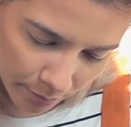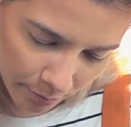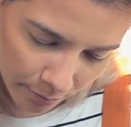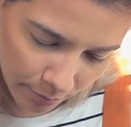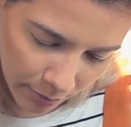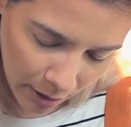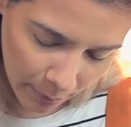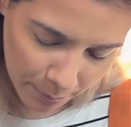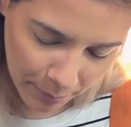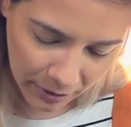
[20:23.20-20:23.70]

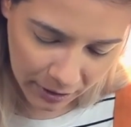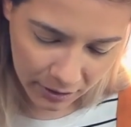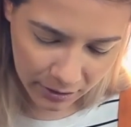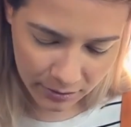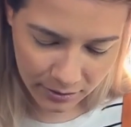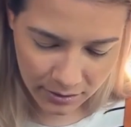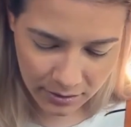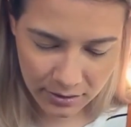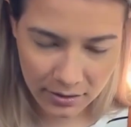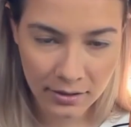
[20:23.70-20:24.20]

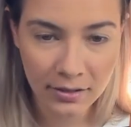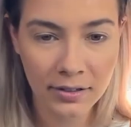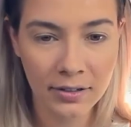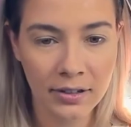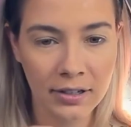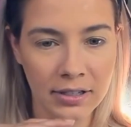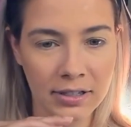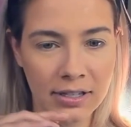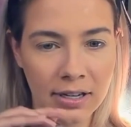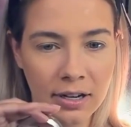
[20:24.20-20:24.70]
Pompaloose.
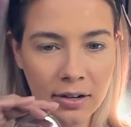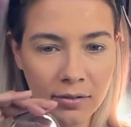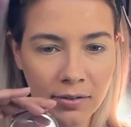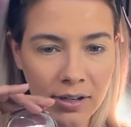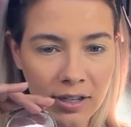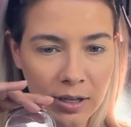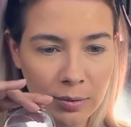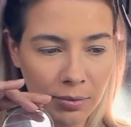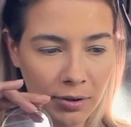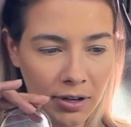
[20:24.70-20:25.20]
It's like a
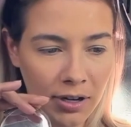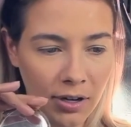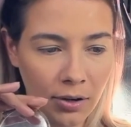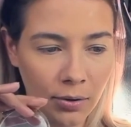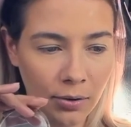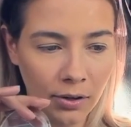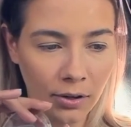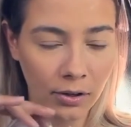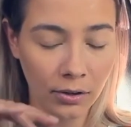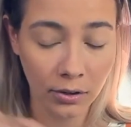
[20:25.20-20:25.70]
really pretty
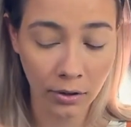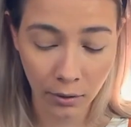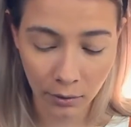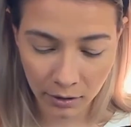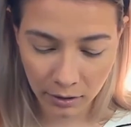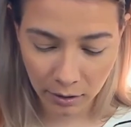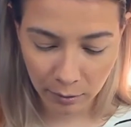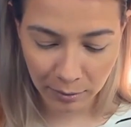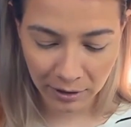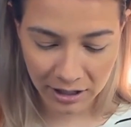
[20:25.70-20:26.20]
coral.
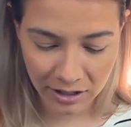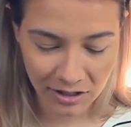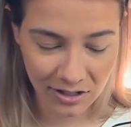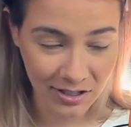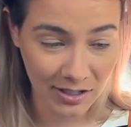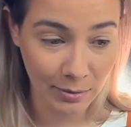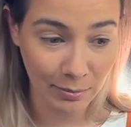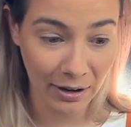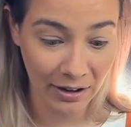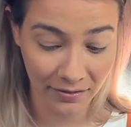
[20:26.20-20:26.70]
Coral
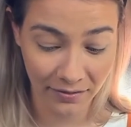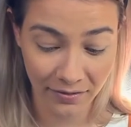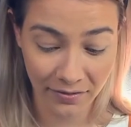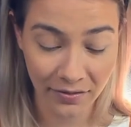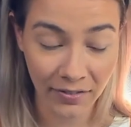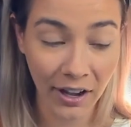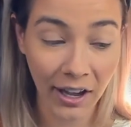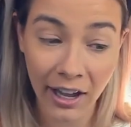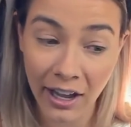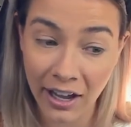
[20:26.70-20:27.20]
blushes are my
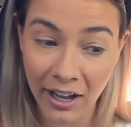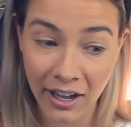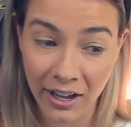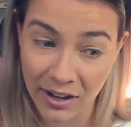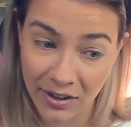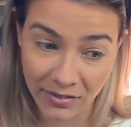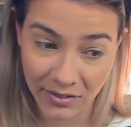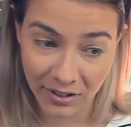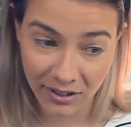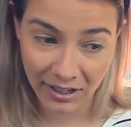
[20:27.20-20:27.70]

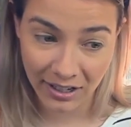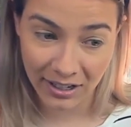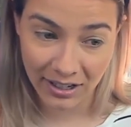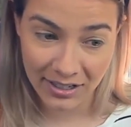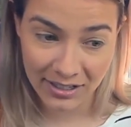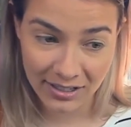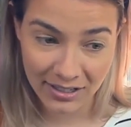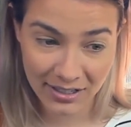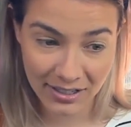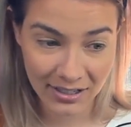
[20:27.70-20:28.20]

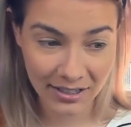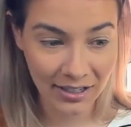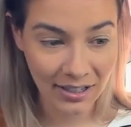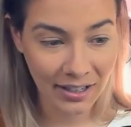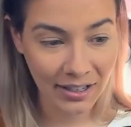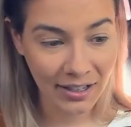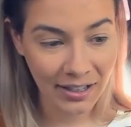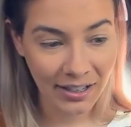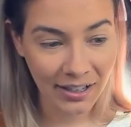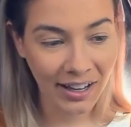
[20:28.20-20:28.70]
favorite.
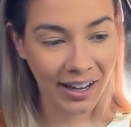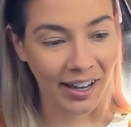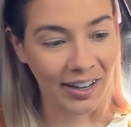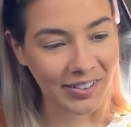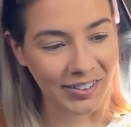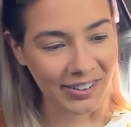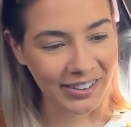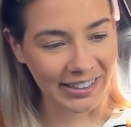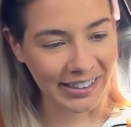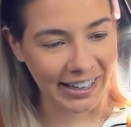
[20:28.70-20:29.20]
I'm
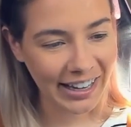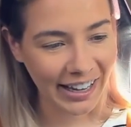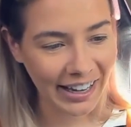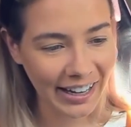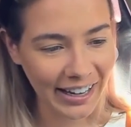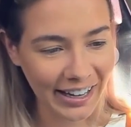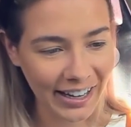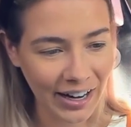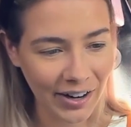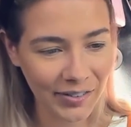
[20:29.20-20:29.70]
good,
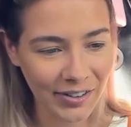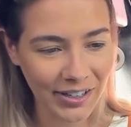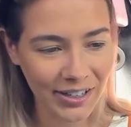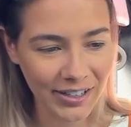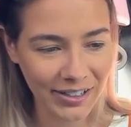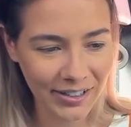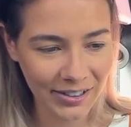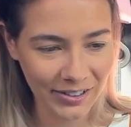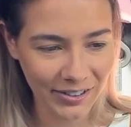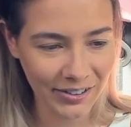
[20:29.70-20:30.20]
Kate. How are
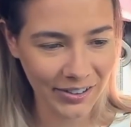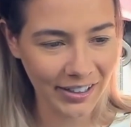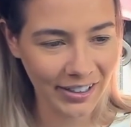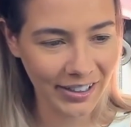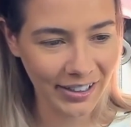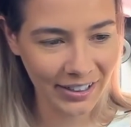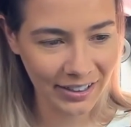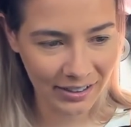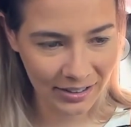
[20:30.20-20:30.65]
you?